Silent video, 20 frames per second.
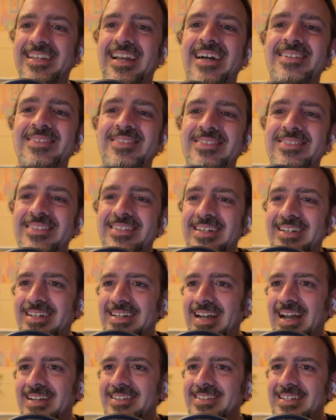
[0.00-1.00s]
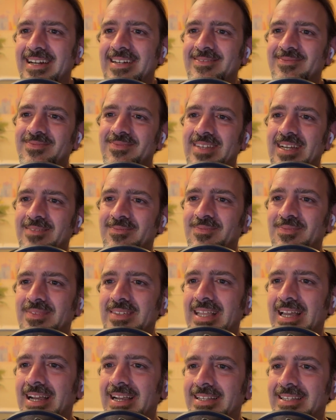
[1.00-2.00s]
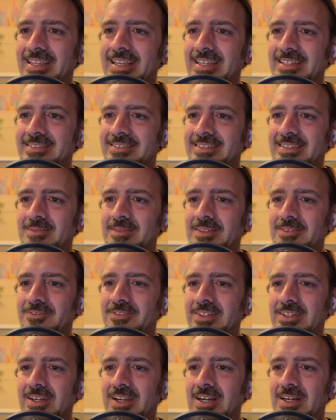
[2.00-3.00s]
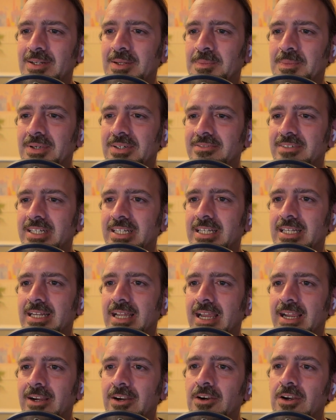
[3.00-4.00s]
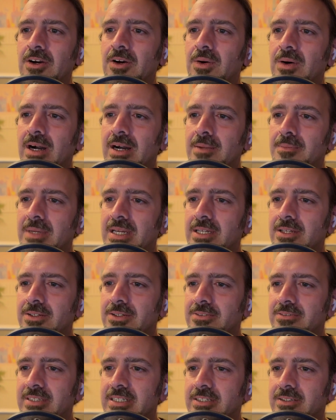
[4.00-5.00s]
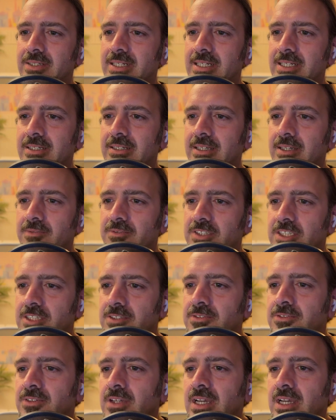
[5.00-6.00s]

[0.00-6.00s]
I can't seem to figure out how to put like an arrow on my newly created GIF.